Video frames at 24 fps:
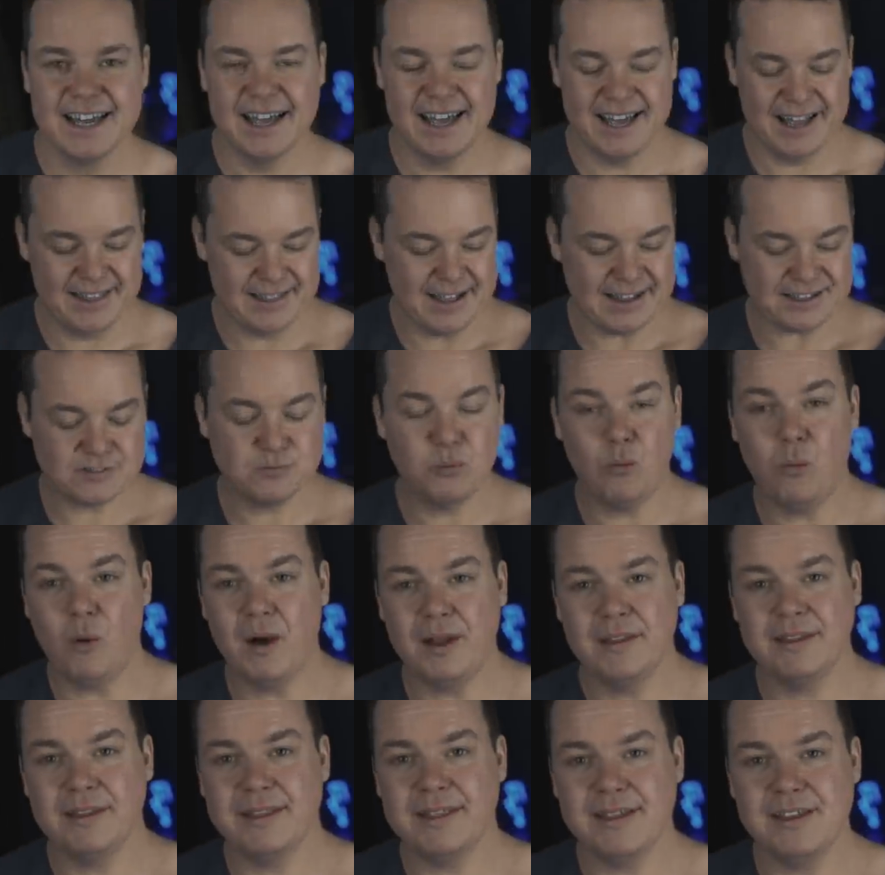Now uh, that's
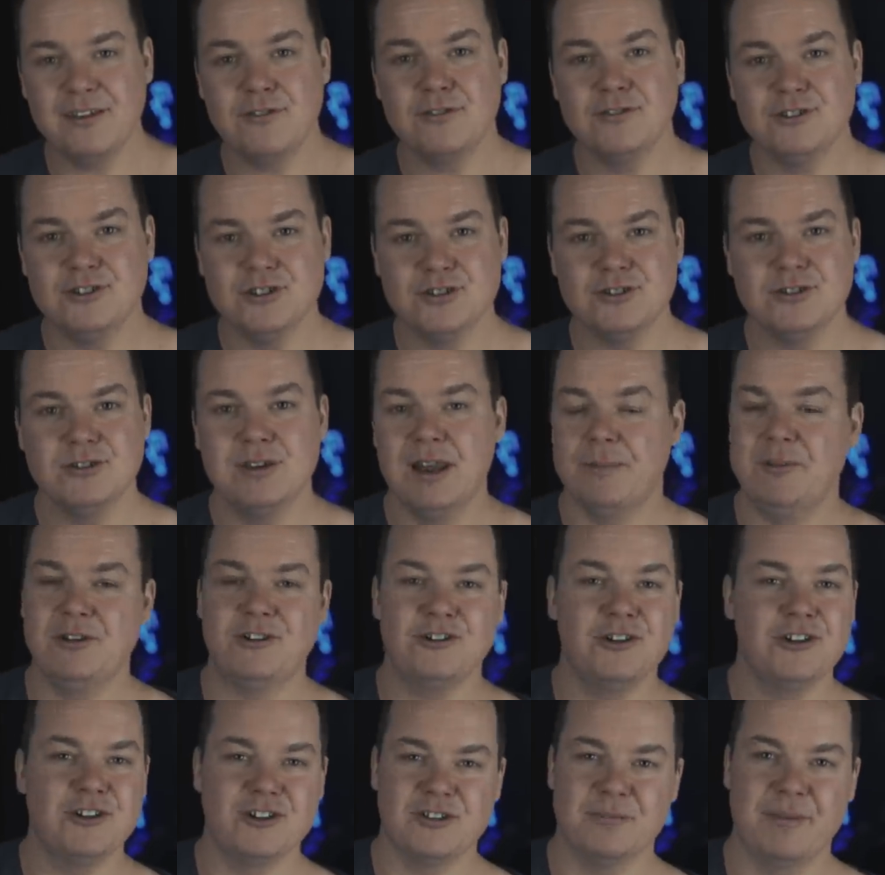one thing you can do, let me
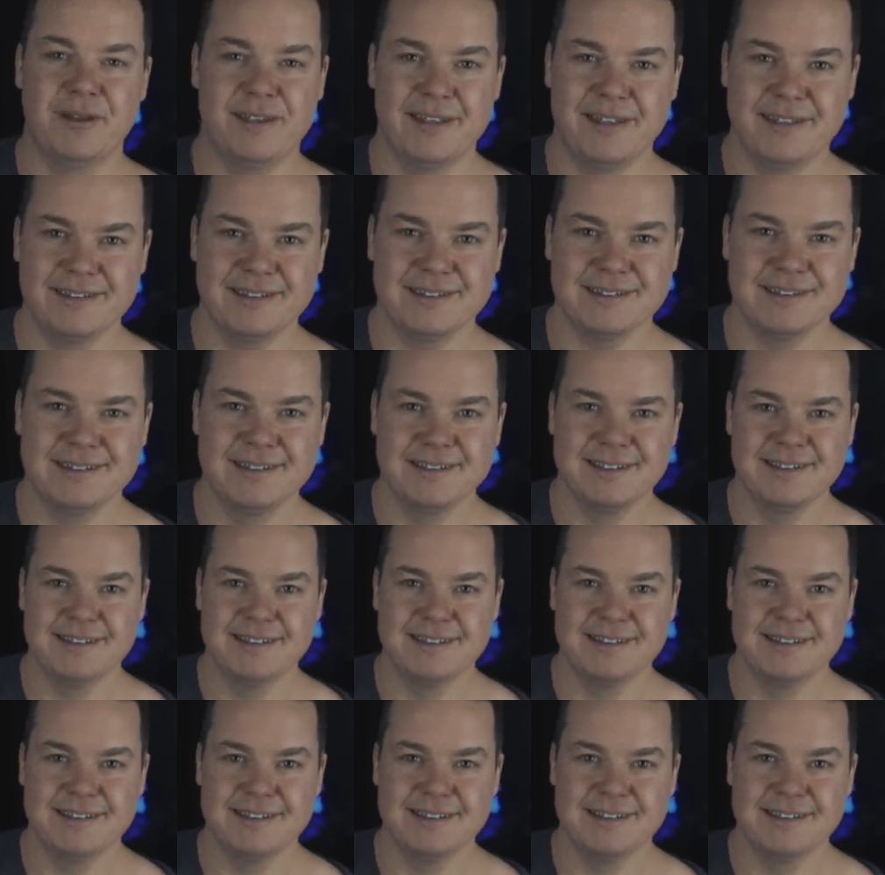show you some others.